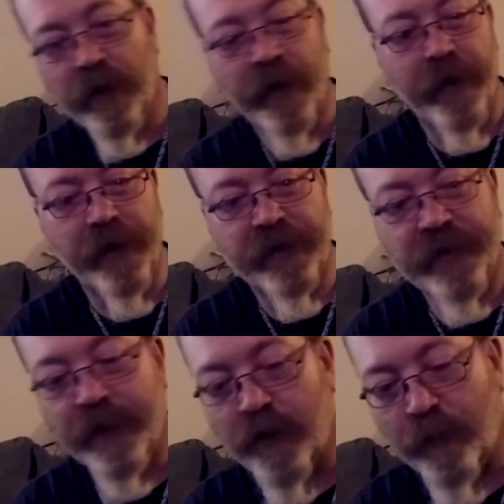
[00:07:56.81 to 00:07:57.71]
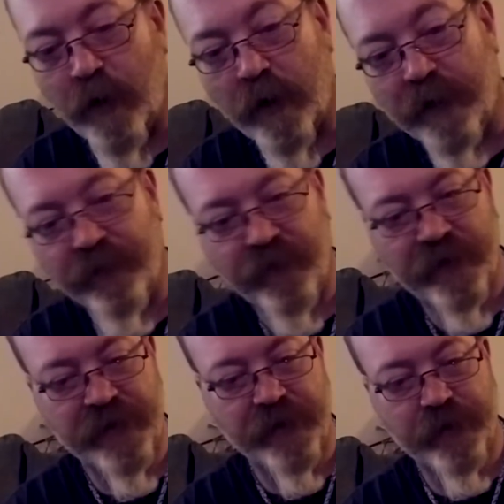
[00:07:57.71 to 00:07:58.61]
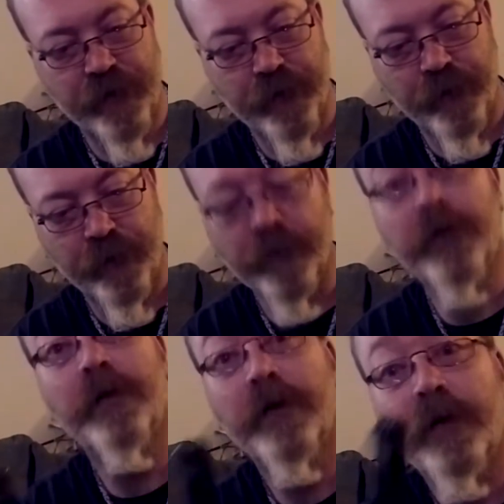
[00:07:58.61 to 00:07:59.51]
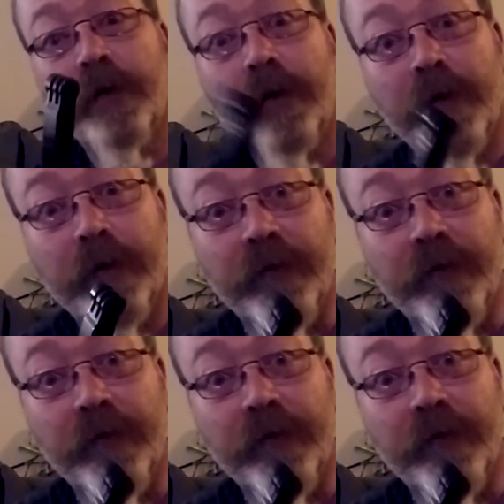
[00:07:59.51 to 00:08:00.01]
An extender bar that fits into the